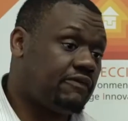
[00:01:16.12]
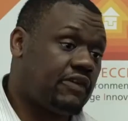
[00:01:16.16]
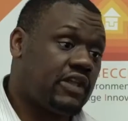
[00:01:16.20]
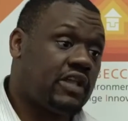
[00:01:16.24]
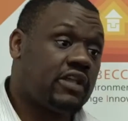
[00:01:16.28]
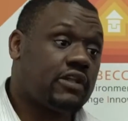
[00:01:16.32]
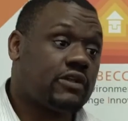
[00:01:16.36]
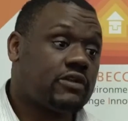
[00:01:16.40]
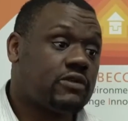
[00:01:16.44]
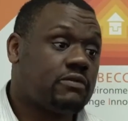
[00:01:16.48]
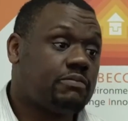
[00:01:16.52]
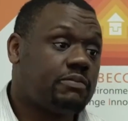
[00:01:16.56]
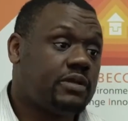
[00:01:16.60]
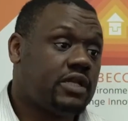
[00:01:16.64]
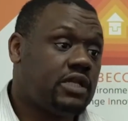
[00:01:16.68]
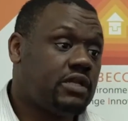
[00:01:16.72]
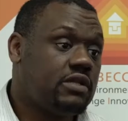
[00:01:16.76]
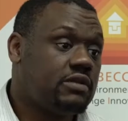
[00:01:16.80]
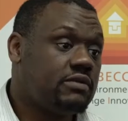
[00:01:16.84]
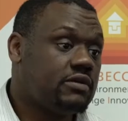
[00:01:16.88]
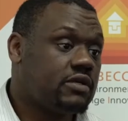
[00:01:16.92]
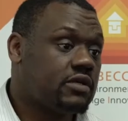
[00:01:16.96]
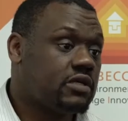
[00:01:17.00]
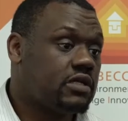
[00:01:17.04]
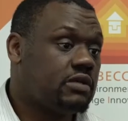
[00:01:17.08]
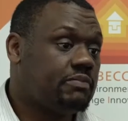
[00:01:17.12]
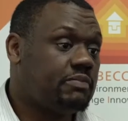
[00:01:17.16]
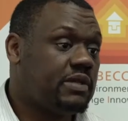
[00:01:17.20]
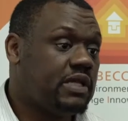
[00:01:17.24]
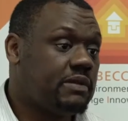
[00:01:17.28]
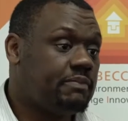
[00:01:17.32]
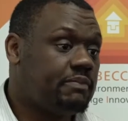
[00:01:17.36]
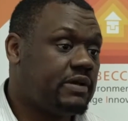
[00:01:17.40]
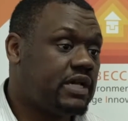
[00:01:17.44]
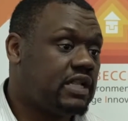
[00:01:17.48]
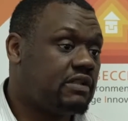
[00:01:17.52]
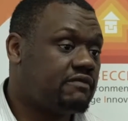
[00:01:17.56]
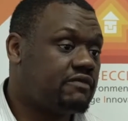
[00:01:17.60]
of thing could be
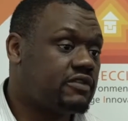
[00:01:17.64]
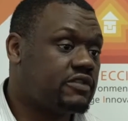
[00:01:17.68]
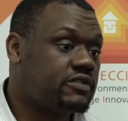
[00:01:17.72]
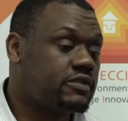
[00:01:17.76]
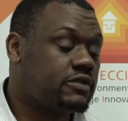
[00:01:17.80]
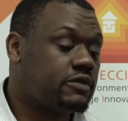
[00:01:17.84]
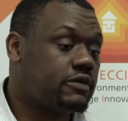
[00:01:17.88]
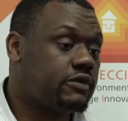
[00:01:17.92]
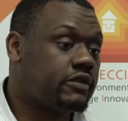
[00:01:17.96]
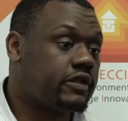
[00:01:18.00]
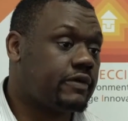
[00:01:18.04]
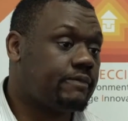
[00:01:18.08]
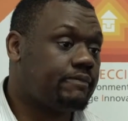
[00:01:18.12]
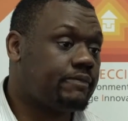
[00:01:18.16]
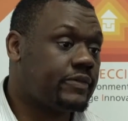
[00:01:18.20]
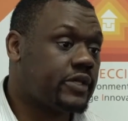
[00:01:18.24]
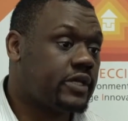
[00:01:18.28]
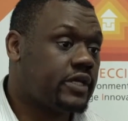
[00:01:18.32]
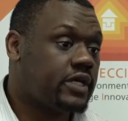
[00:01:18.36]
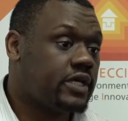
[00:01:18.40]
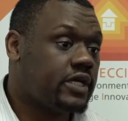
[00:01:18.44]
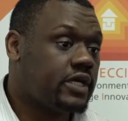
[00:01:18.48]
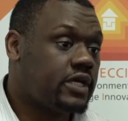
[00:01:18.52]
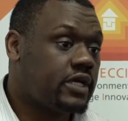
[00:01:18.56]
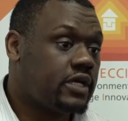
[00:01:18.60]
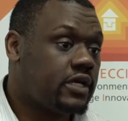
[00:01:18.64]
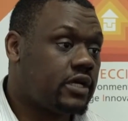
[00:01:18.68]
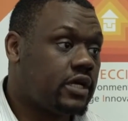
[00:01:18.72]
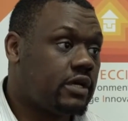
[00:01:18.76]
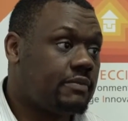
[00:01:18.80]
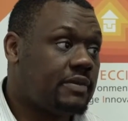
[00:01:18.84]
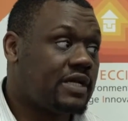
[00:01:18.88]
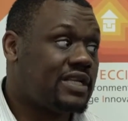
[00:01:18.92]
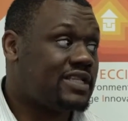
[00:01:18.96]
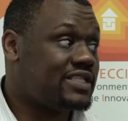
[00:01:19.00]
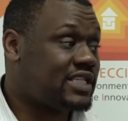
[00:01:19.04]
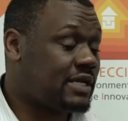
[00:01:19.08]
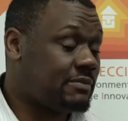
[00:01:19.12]
a benefit to them.
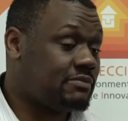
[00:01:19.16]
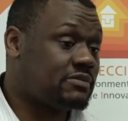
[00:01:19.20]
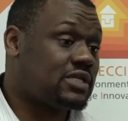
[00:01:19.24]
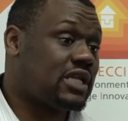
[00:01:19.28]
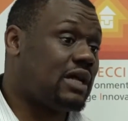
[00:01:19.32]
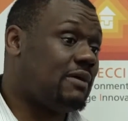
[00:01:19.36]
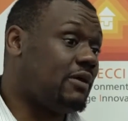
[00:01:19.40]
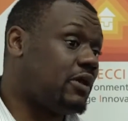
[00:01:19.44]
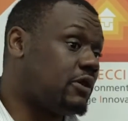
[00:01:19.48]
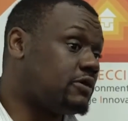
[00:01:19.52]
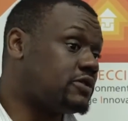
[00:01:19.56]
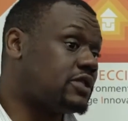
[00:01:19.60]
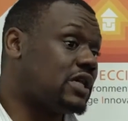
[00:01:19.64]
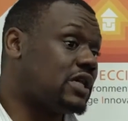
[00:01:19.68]
At the same time, I